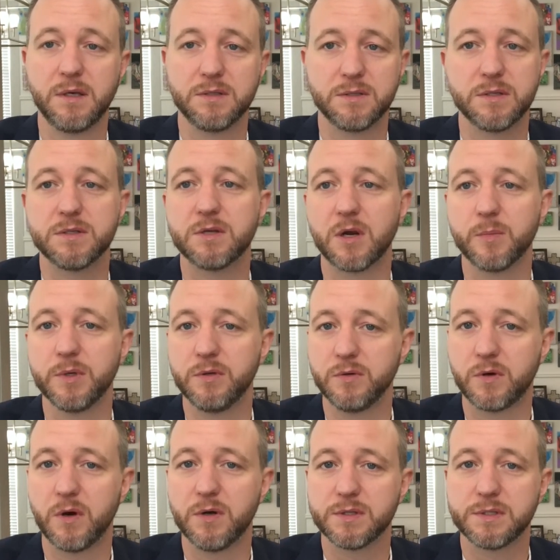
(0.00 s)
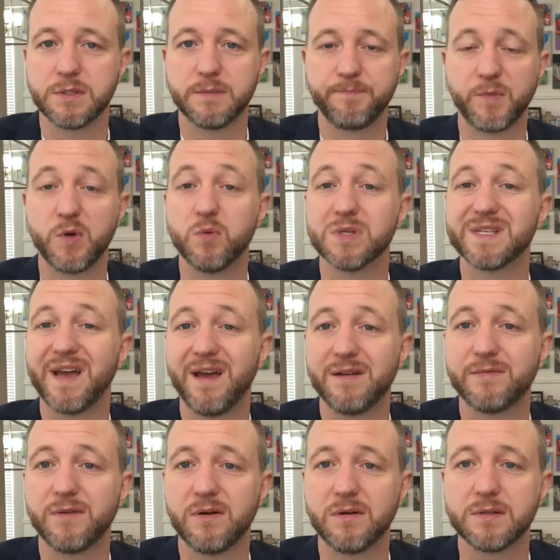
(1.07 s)
to determine who caused it, who was
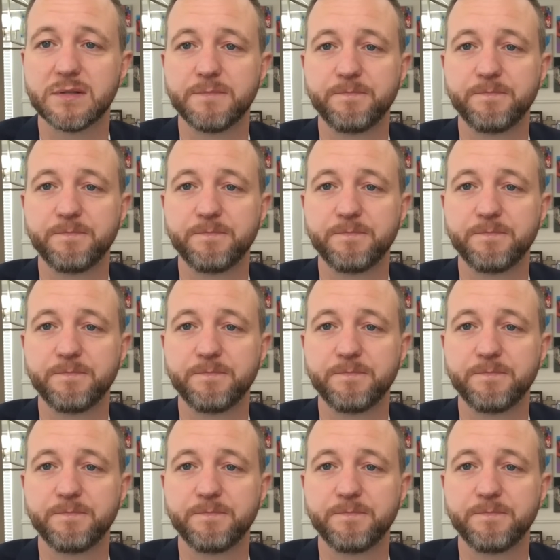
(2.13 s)
at fault.